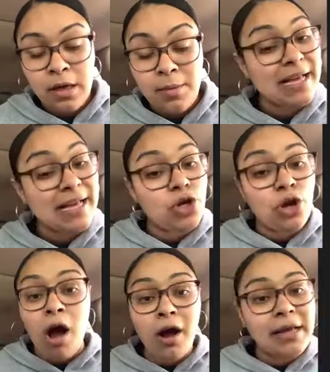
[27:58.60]
because there
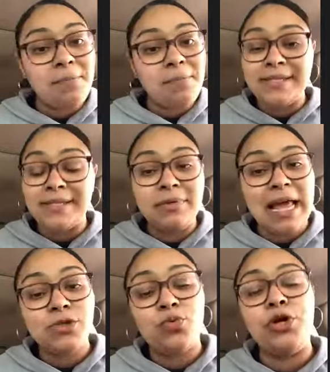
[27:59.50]
are going to be some
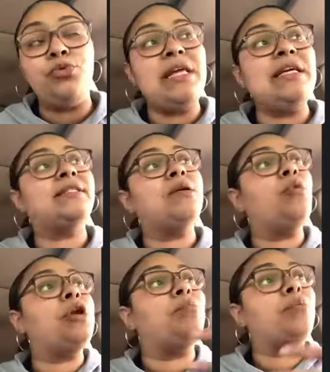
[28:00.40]
days where you need
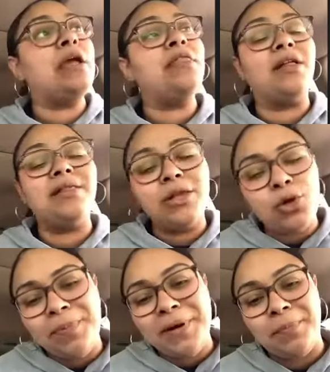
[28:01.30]
someone to breathe a
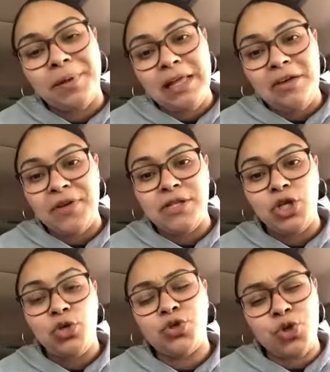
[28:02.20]
little bit of belief into
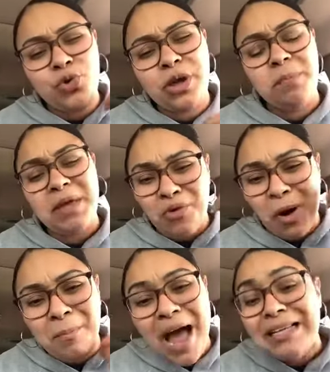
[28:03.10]
you so you can be
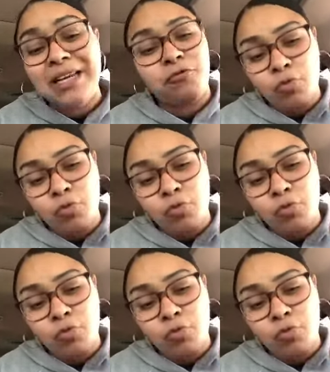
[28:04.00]
reminded of